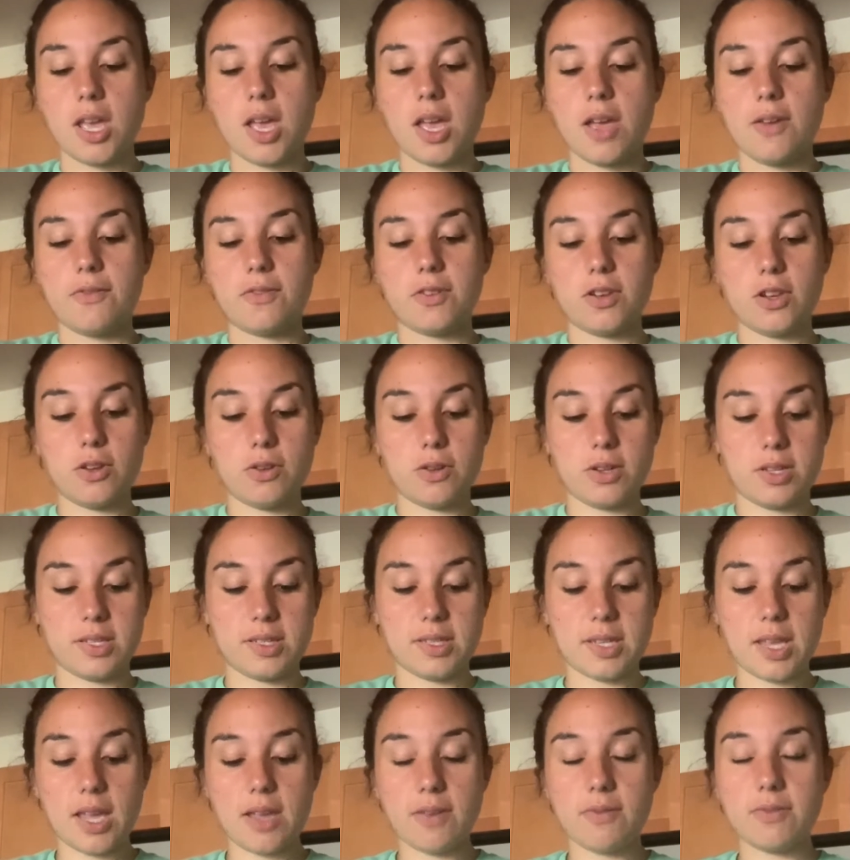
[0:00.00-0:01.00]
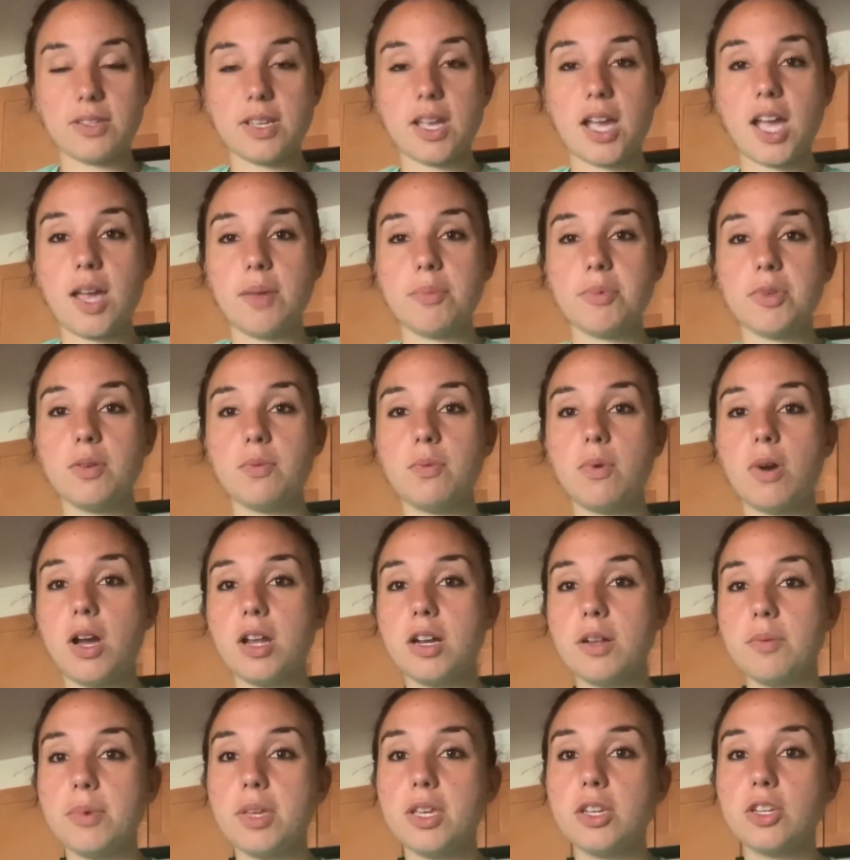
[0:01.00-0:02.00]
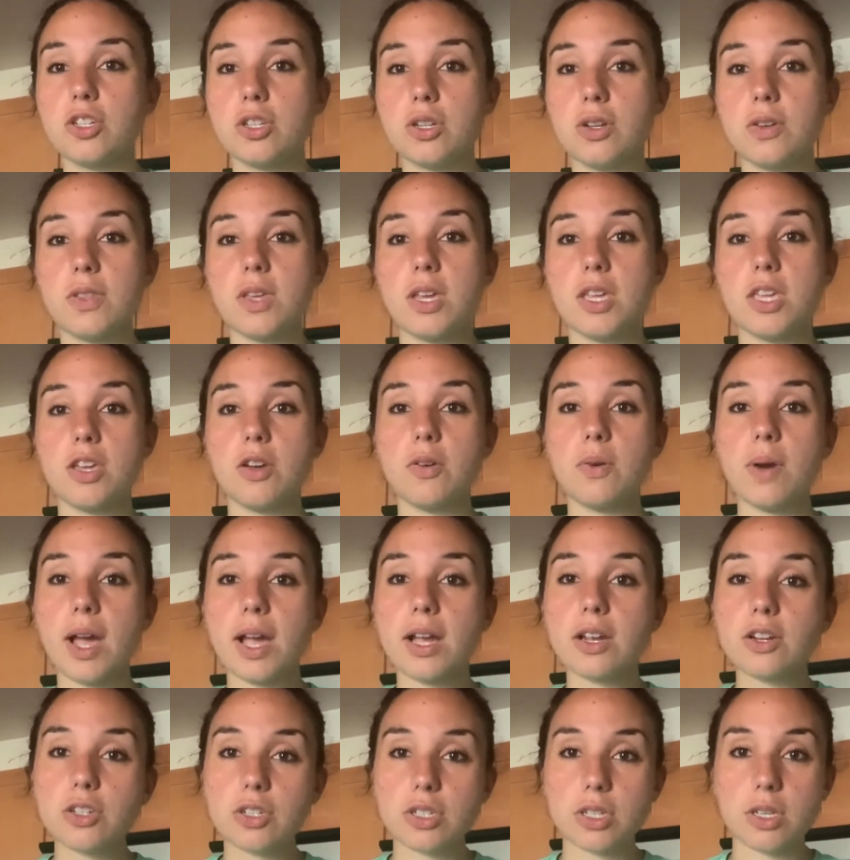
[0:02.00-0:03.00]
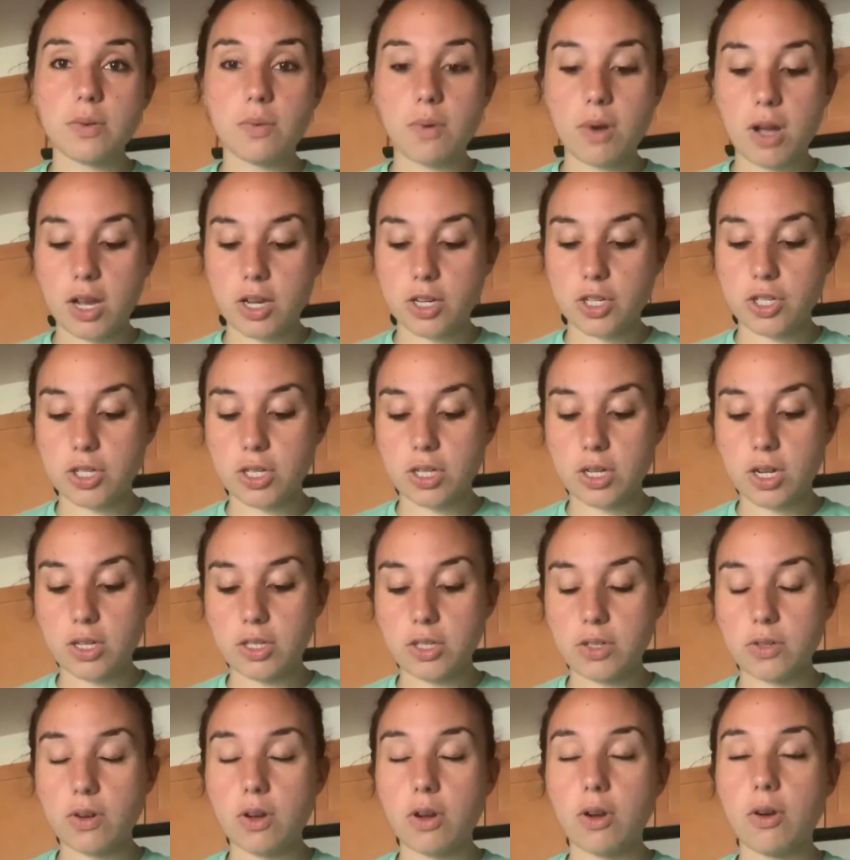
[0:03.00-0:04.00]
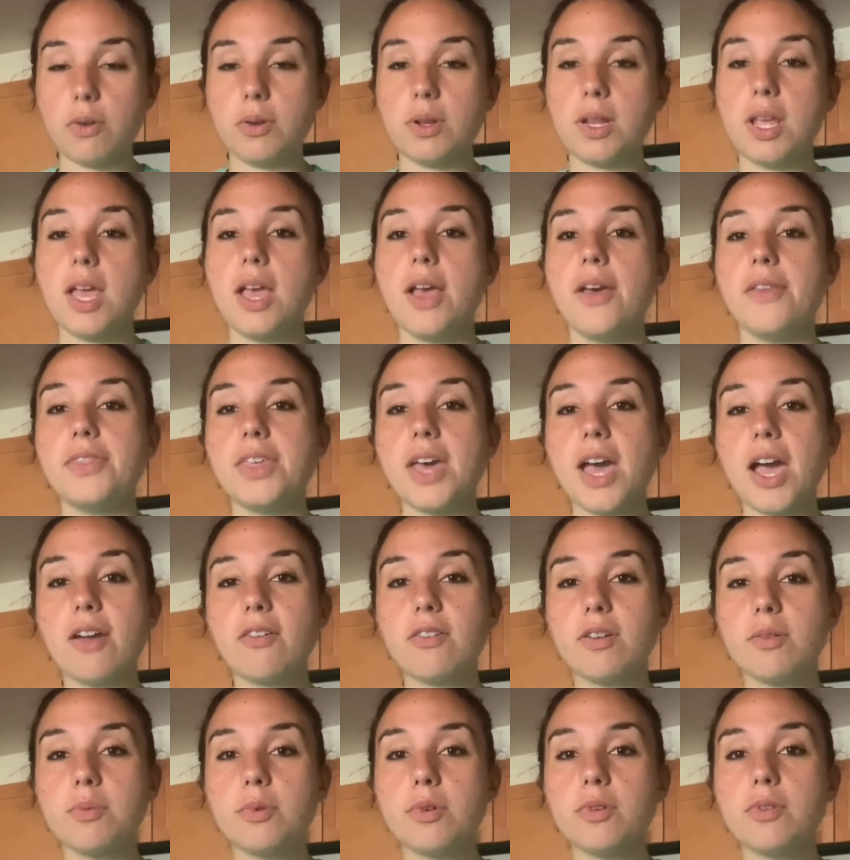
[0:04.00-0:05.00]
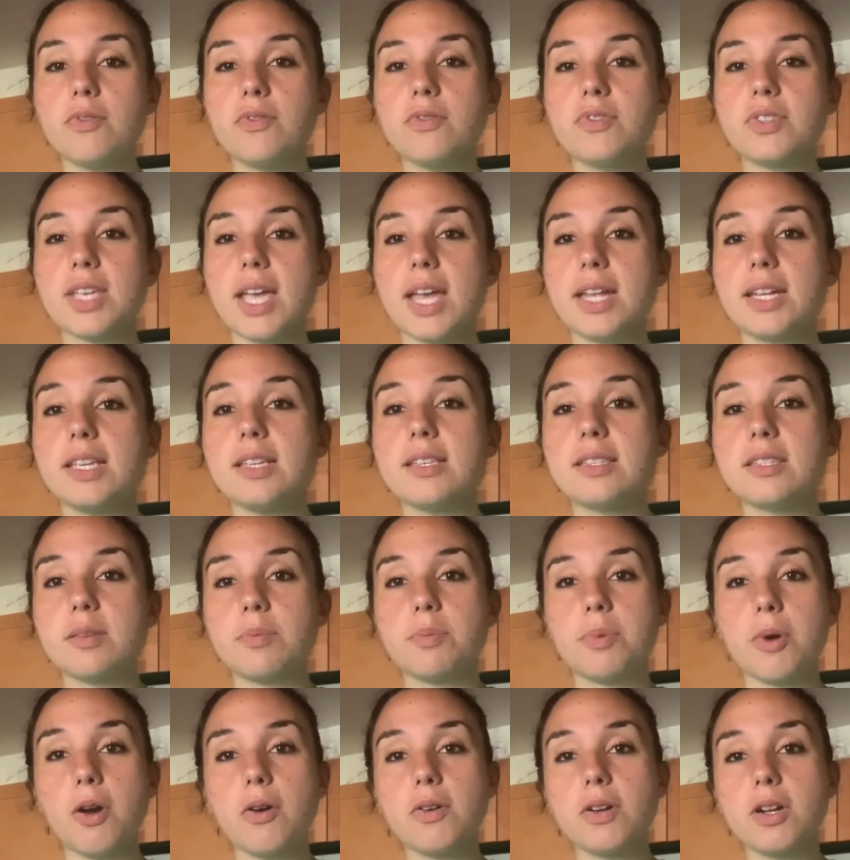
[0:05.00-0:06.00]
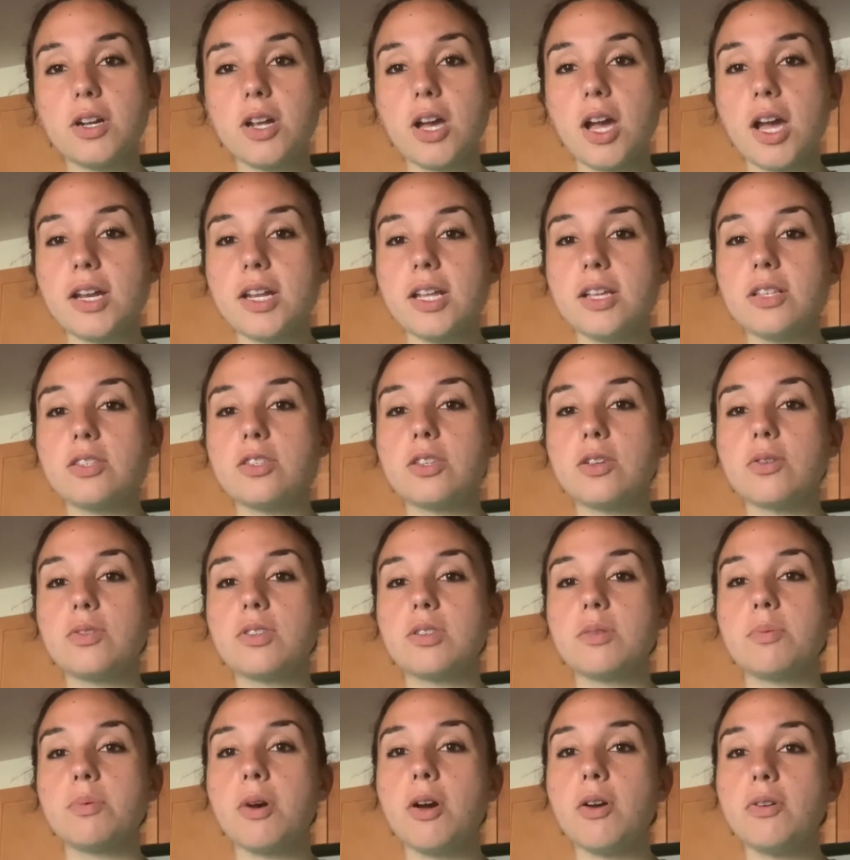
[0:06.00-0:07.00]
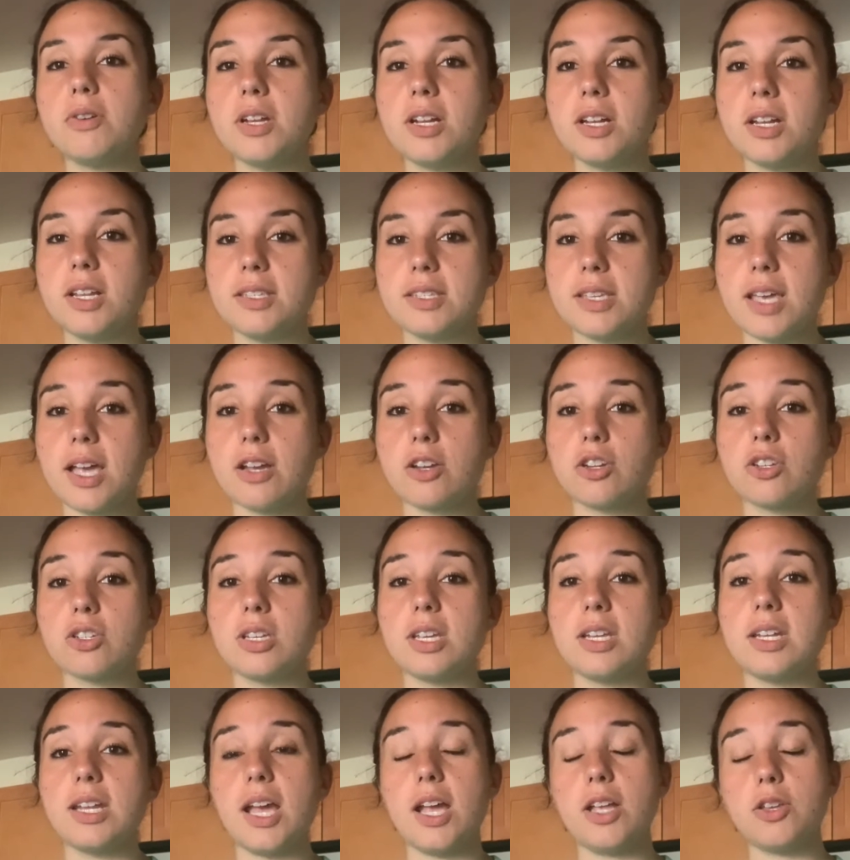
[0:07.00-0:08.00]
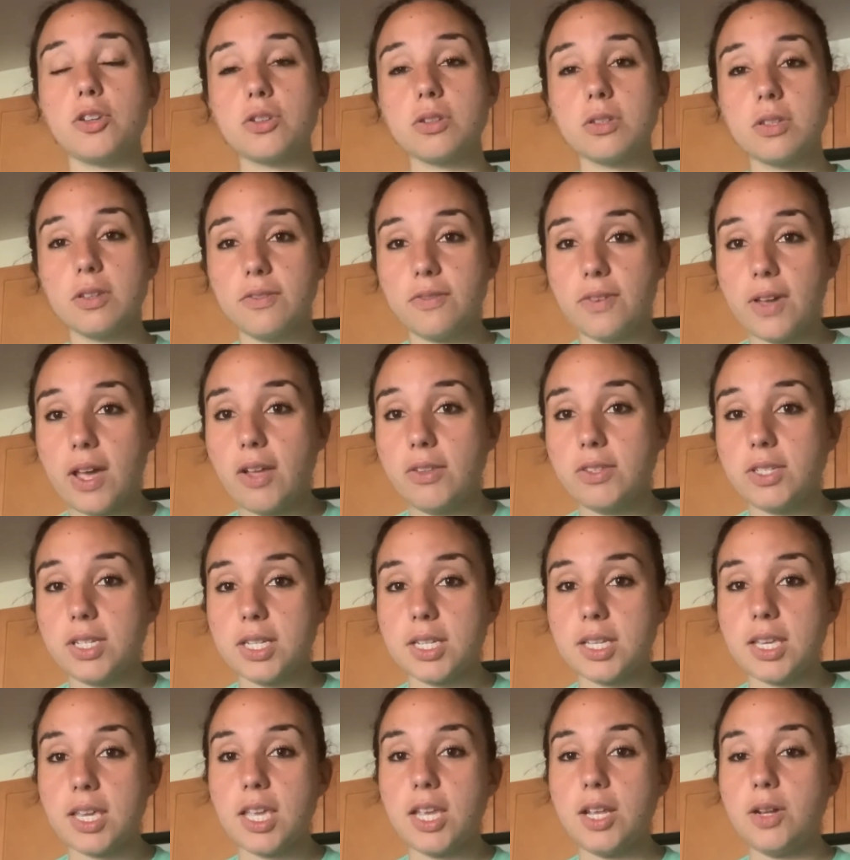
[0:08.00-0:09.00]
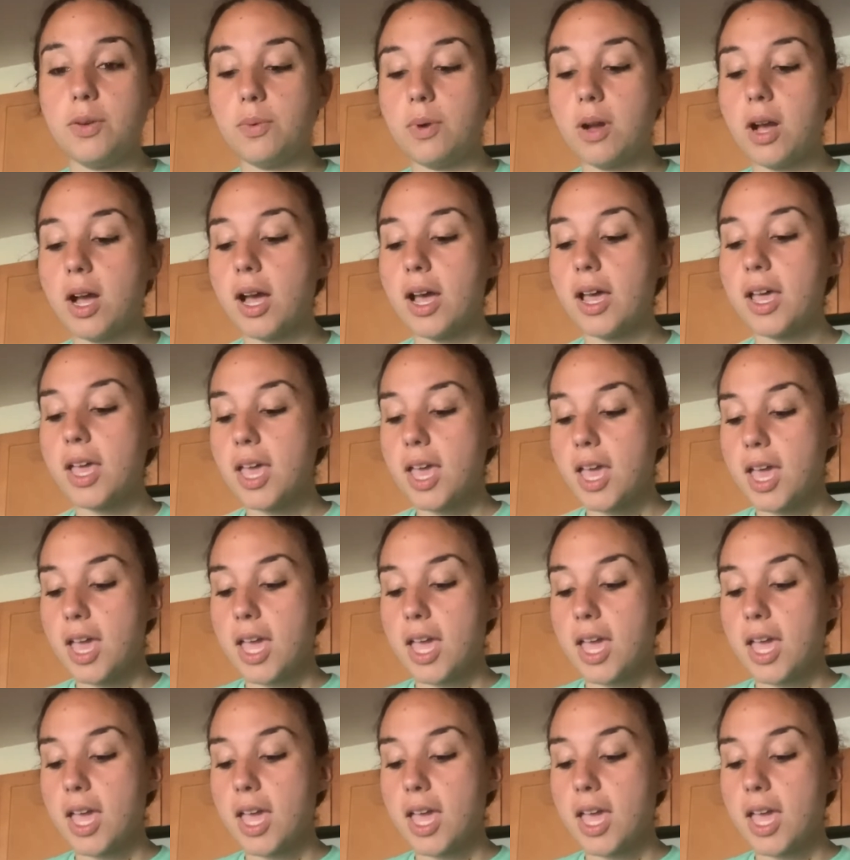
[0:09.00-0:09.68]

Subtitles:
for you to save time, you want to make sure that you actually wash it on your own. That removes any saponin on it. So saponin is actually naturally found in quinoa.